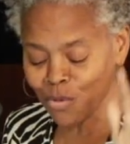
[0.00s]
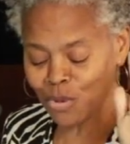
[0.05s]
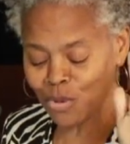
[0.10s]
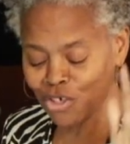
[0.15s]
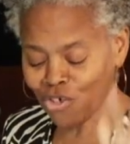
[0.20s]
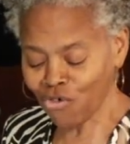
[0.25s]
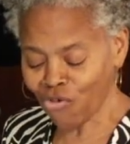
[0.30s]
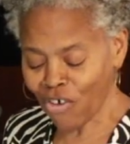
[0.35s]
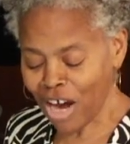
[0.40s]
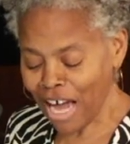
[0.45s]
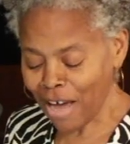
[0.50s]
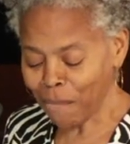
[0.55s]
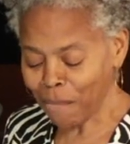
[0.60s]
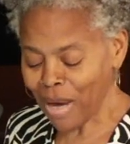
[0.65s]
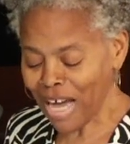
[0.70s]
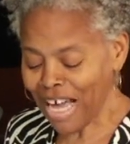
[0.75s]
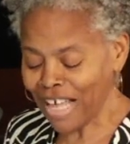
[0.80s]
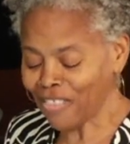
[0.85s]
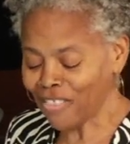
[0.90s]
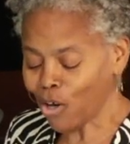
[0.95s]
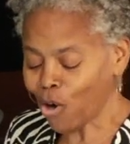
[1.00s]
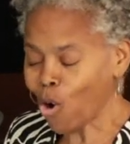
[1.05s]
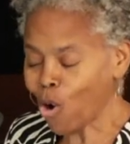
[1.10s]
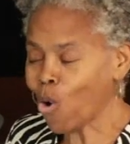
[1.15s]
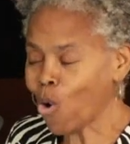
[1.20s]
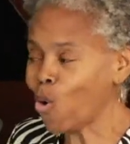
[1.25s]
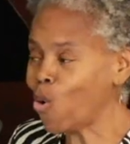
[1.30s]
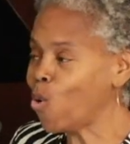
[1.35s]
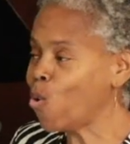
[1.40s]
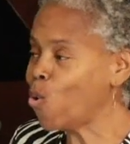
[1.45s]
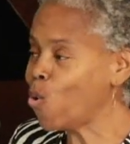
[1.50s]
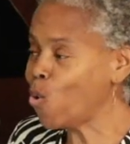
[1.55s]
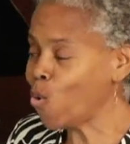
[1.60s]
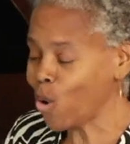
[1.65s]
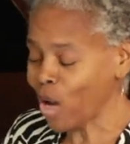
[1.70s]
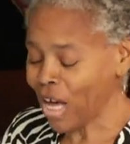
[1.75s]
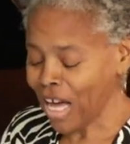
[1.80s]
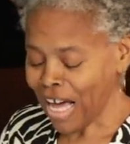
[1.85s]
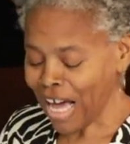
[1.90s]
would drive by, the whole